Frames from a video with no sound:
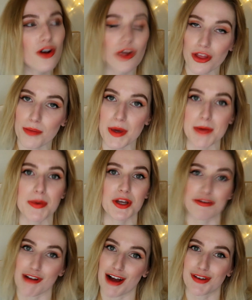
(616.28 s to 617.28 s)
other people
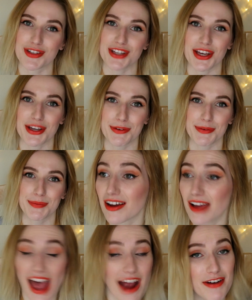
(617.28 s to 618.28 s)
around you.
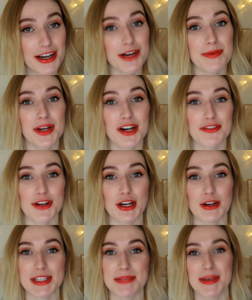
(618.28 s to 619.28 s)
Eric coming over at
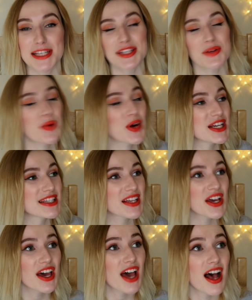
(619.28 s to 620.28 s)
Christmas was
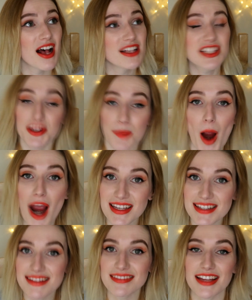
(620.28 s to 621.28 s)

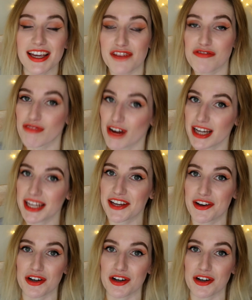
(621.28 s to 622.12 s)
surprisingly really